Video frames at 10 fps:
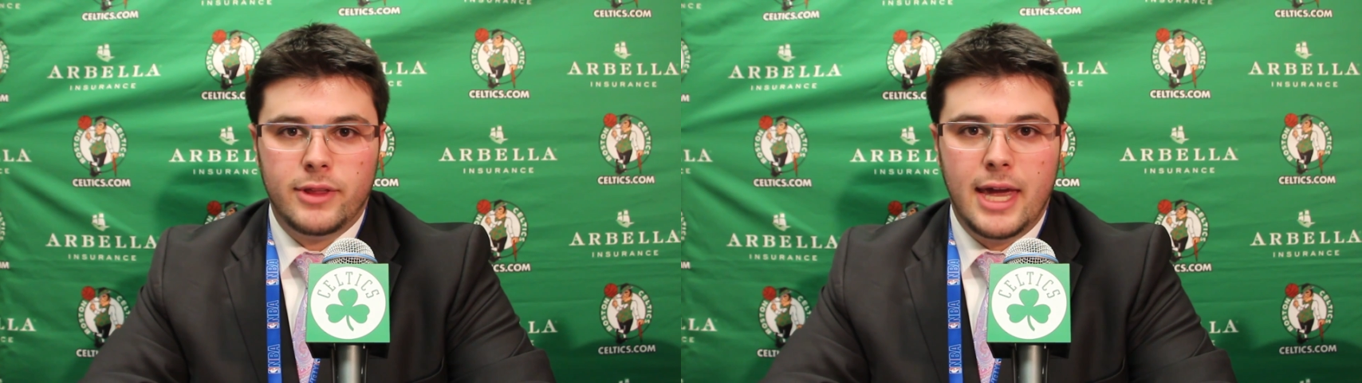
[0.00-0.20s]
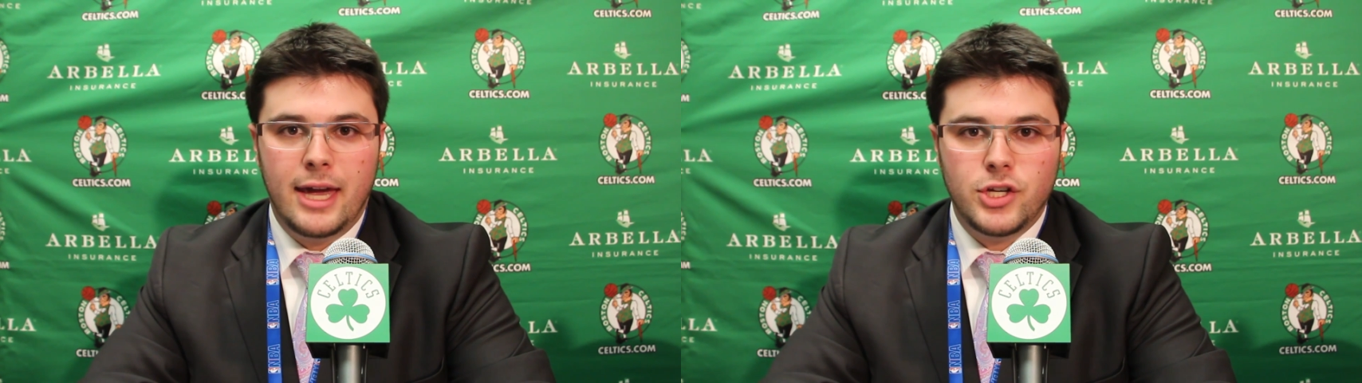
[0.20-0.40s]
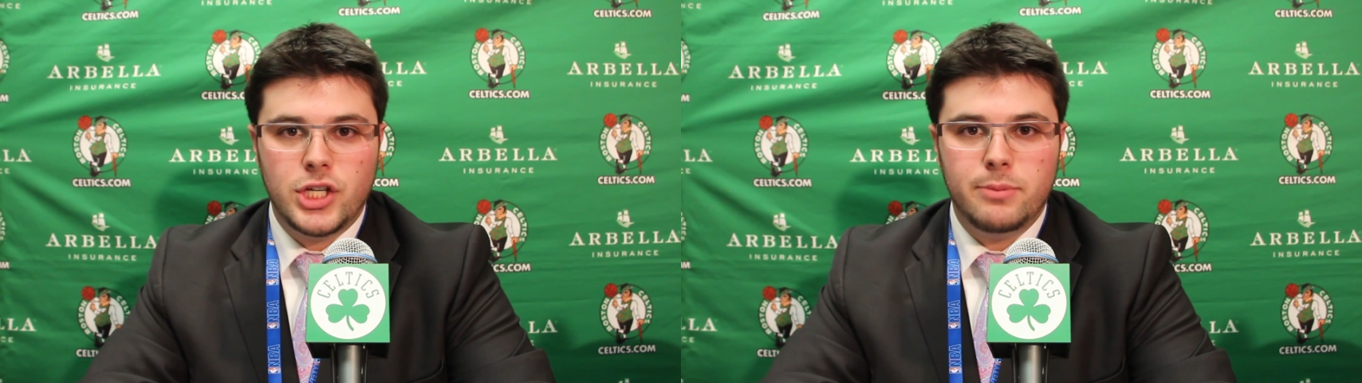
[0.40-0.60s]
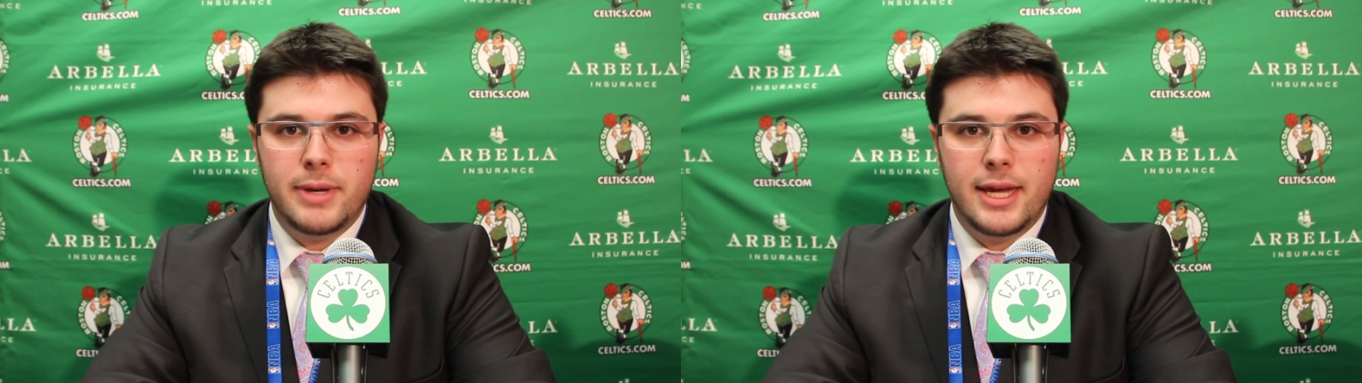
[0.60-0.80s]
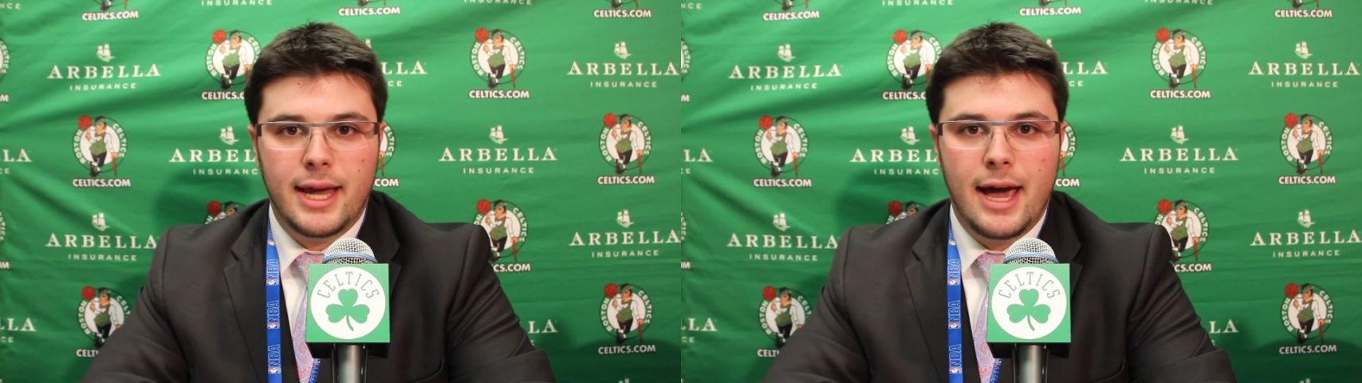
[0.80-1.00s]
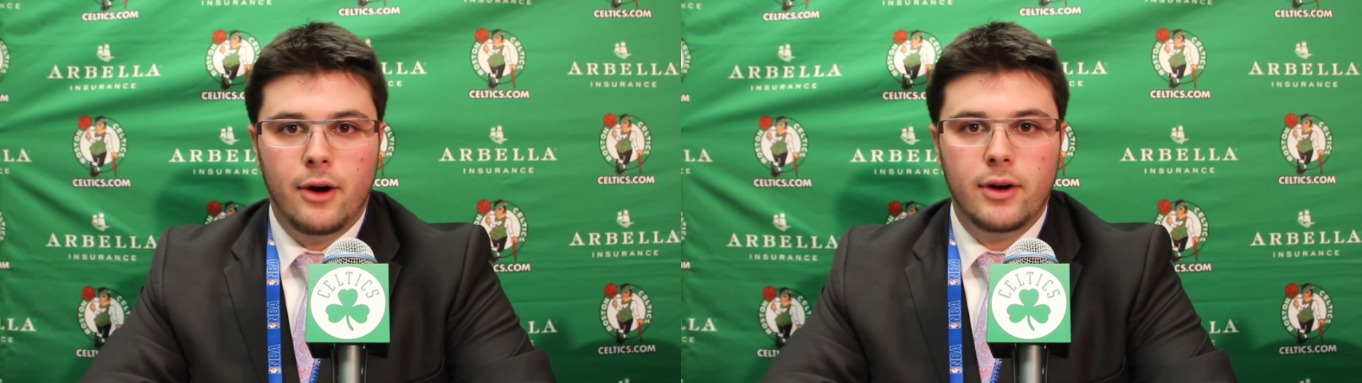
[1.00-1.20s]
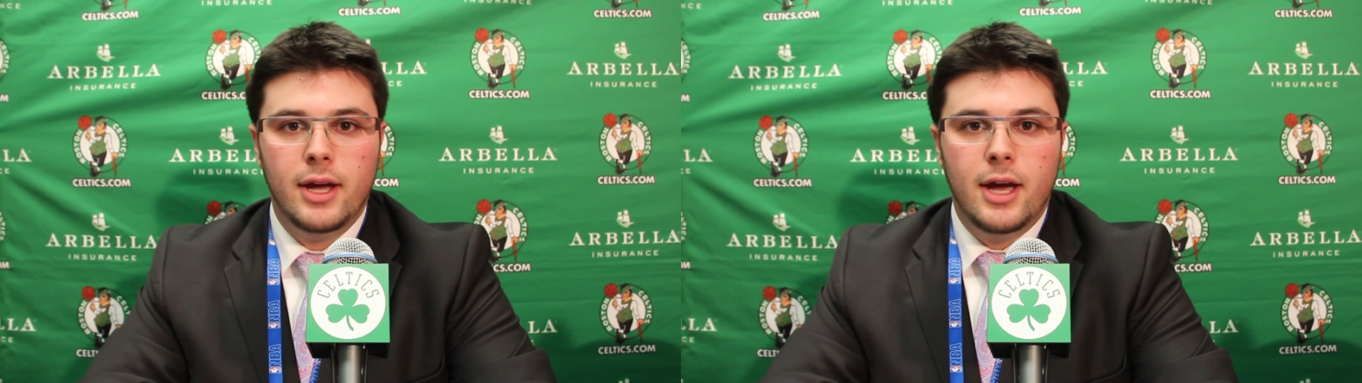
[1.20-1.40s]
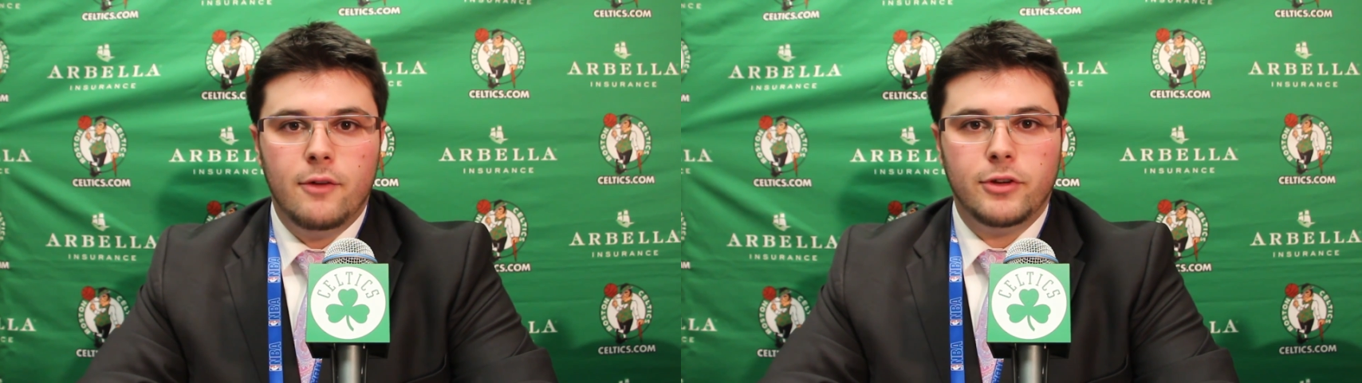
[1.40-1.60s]
with KG being out
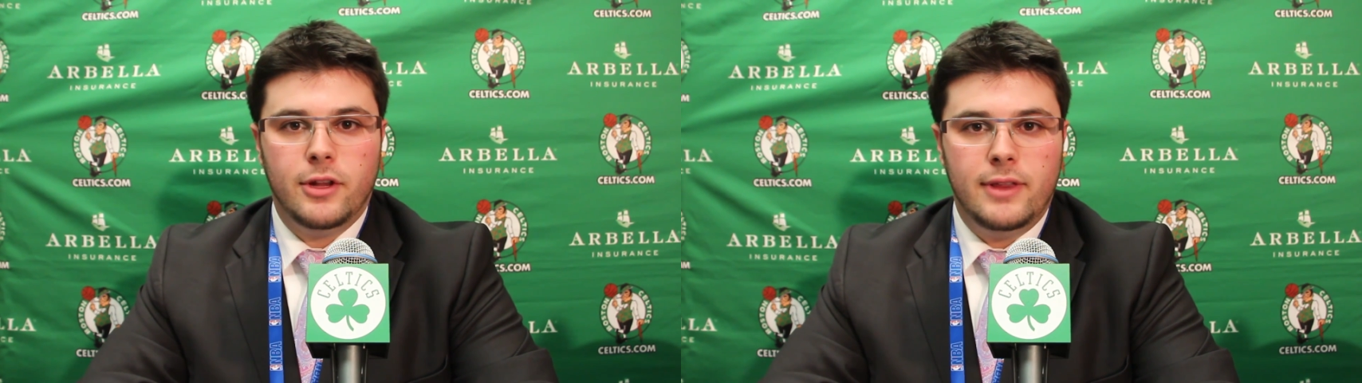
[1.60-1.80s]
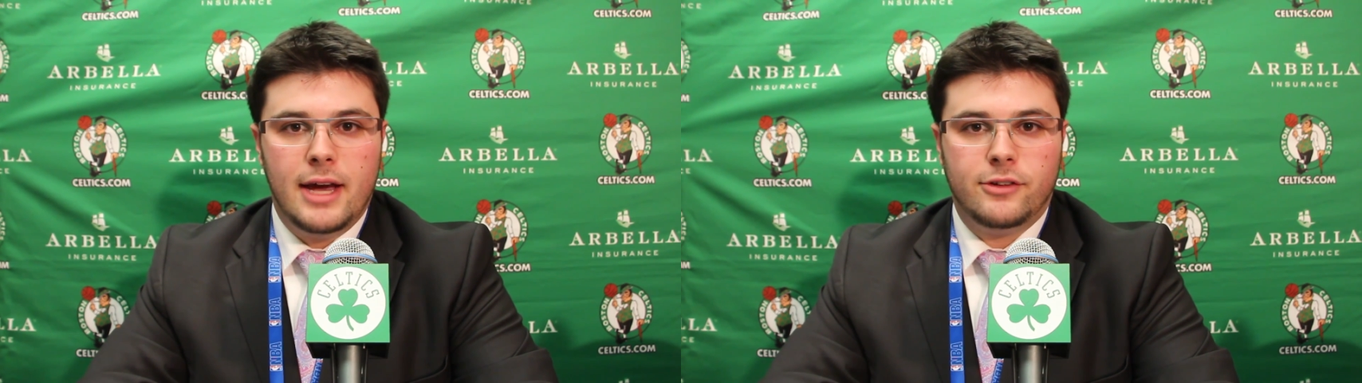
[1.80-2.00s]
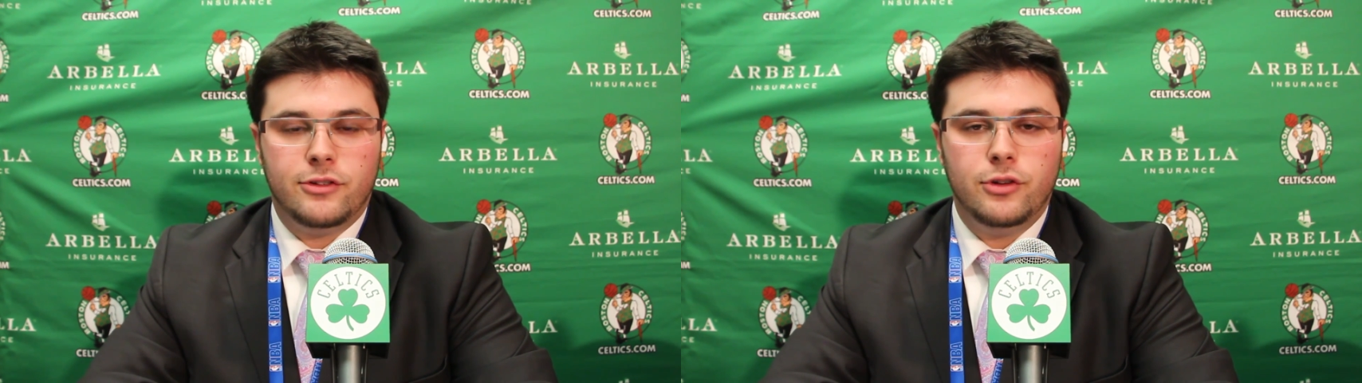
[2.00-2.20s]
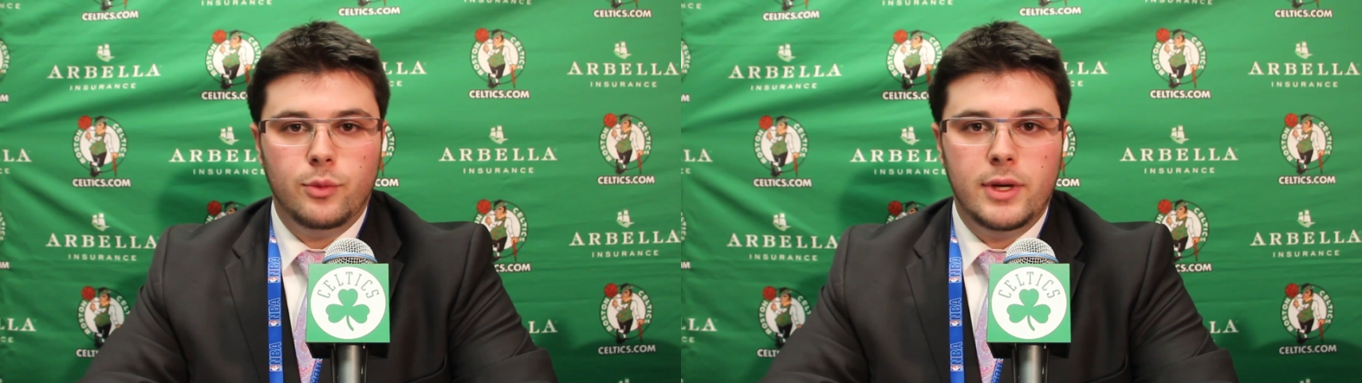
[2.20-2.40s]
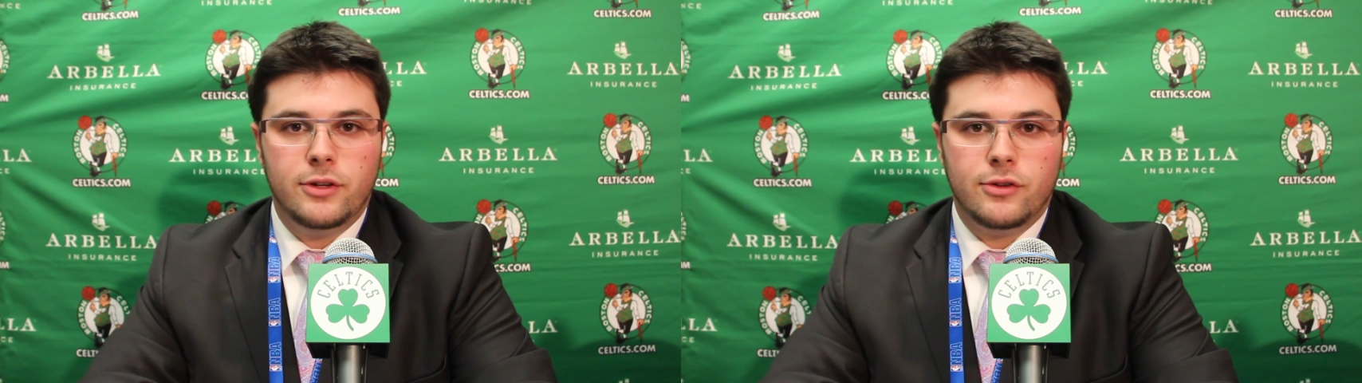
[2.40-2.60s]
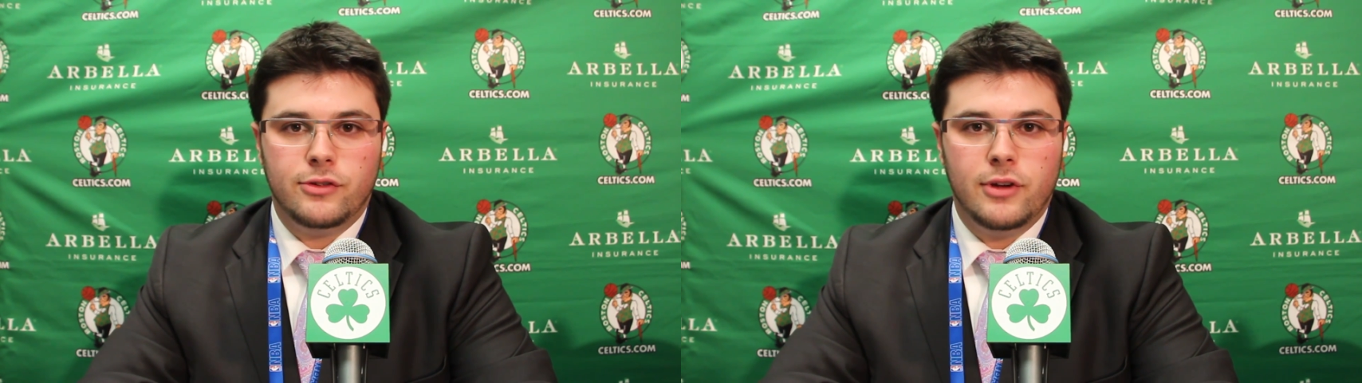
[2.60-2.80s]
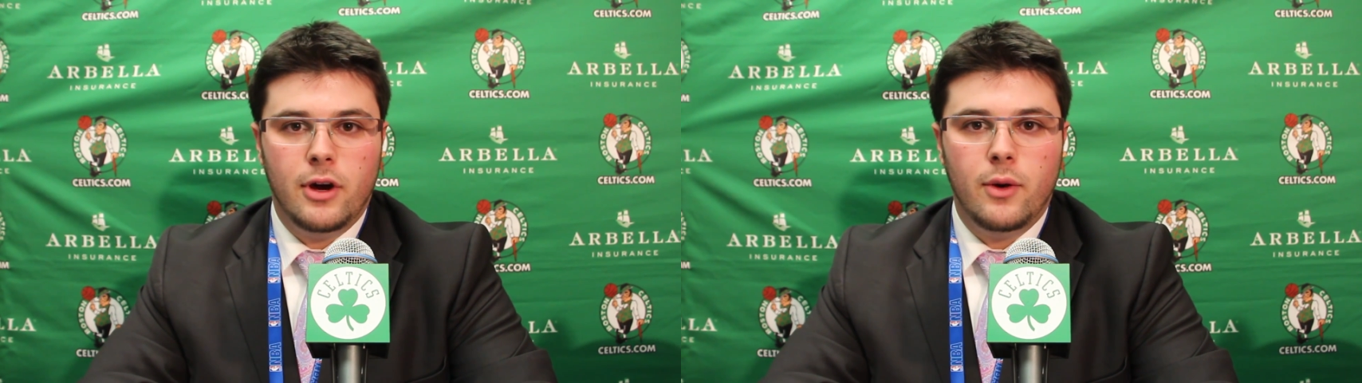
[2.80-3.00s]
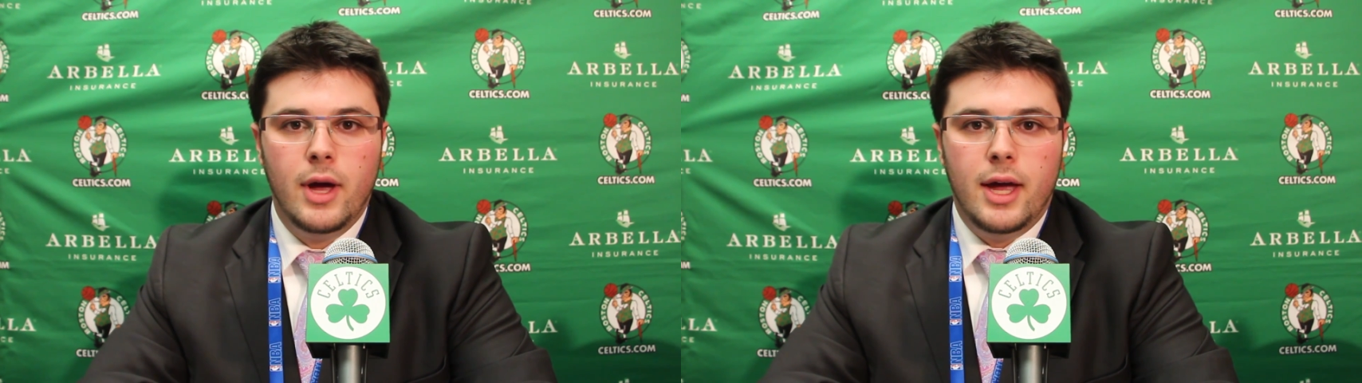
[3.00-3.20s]
for the next two weeks or
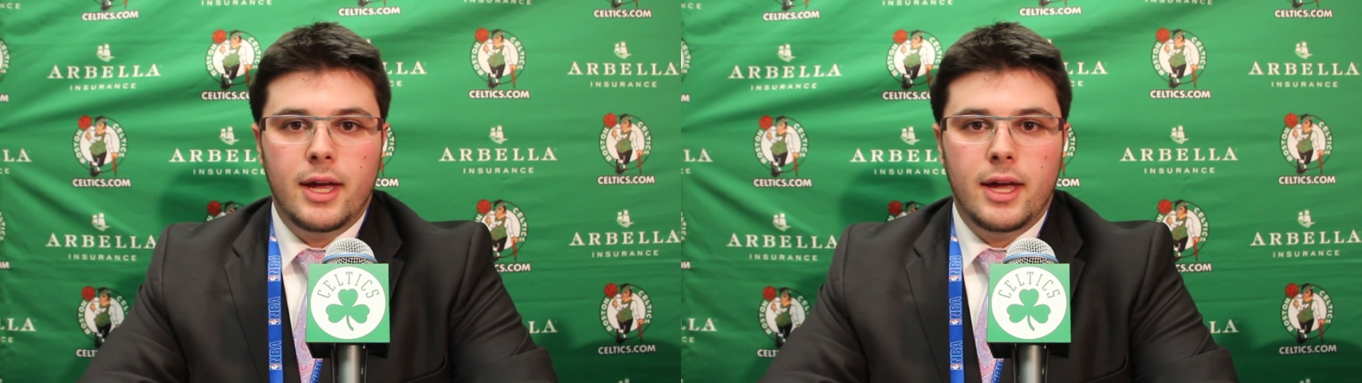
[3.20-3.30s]
so.